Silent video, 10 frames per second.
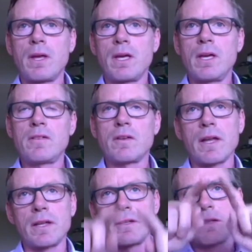he's the
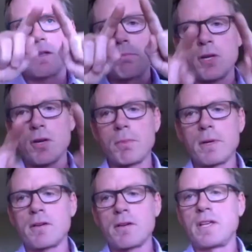guy that did the
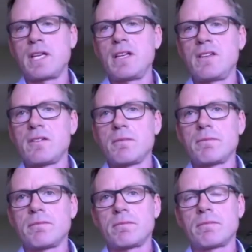Pyramid of Needs.
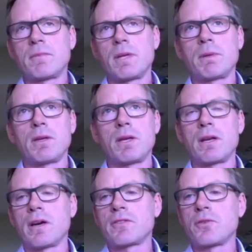Maybe in
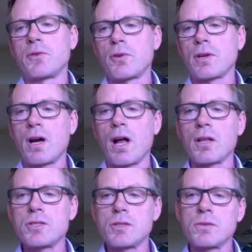high school or in
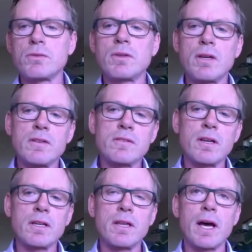college you
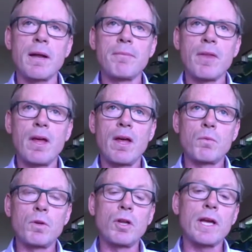studied that.
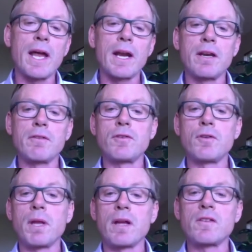We'll look at it in a few
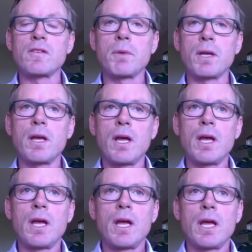minutes. But
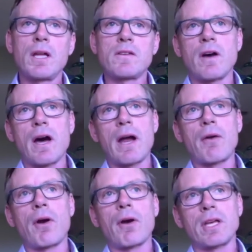it's the
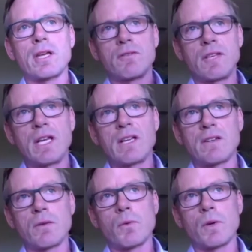hierarchy of needs
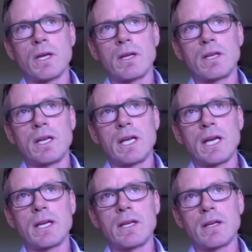that we need